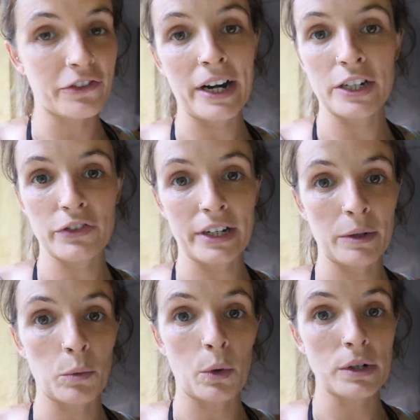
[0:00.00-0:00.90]
fresh
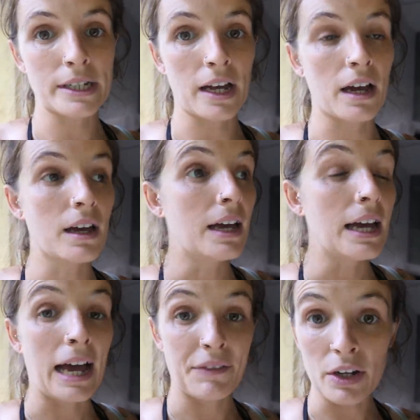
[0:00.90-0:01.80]
running water,
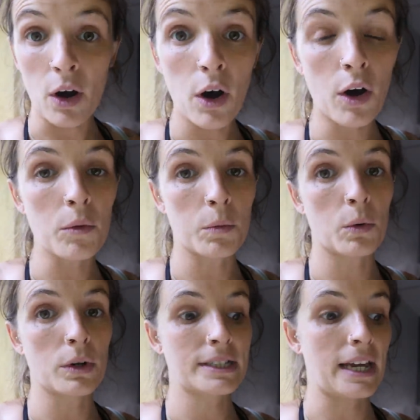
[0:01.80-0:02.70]
having hot
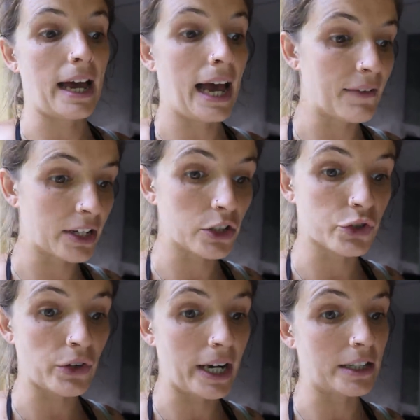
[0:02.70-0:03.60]
water, having a
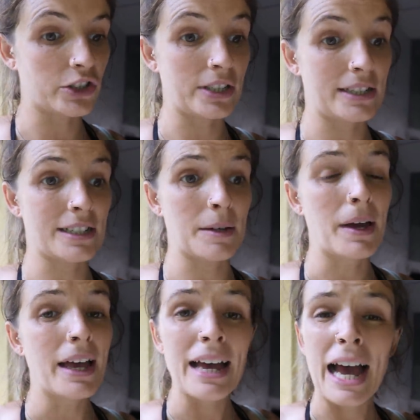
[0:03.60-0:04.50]
drainage
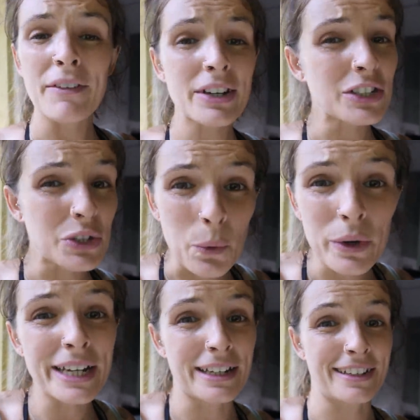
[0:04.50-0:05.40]
system, having a
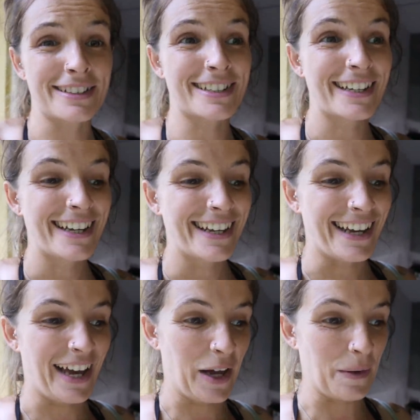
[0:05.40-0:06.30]
toilet,
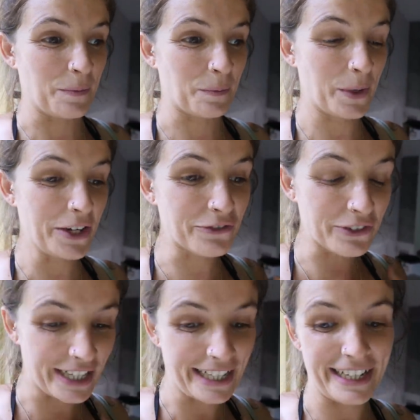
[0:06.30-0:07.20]
um, we
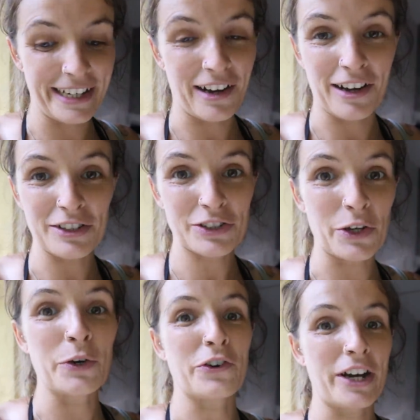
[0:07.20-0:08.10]
really are
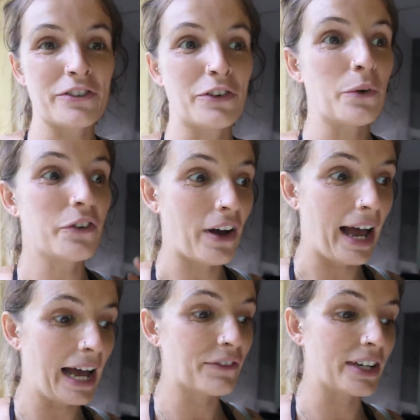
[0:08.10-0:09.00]
so grateful for
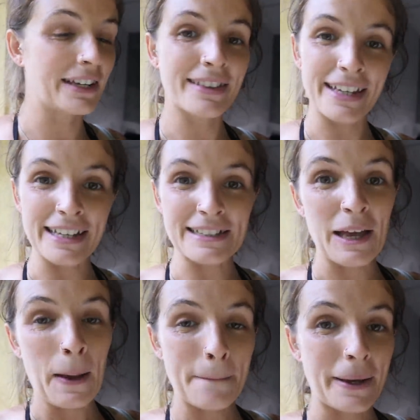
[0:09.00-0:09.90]
having these
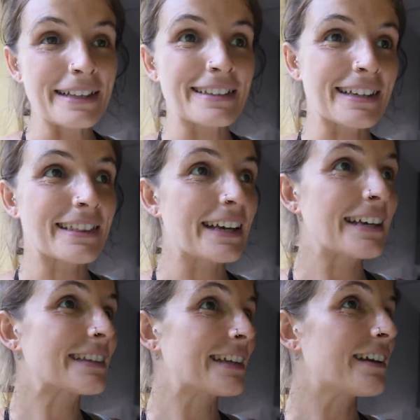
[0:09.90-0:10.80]
basic
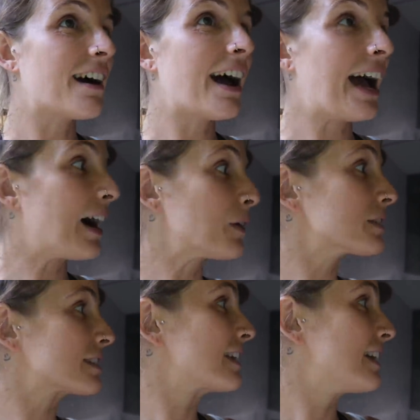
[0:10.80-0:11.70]
things in our
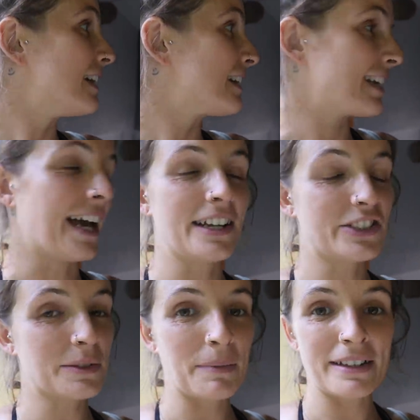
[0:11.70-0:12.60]
house. Yeah, it
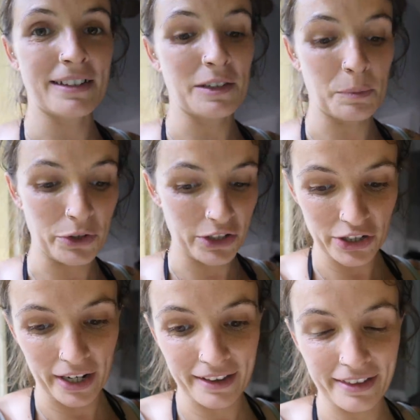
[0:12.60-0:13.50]
just makes us
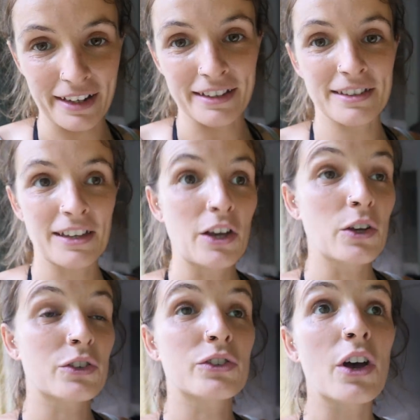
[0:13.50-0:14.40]
appreciate things
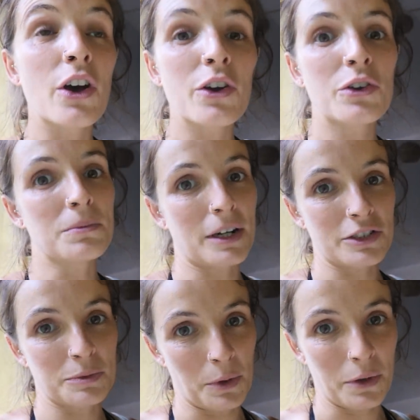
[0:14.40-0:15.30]
so
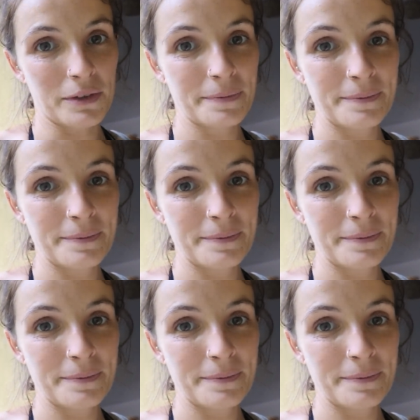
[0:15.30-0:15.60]
much more.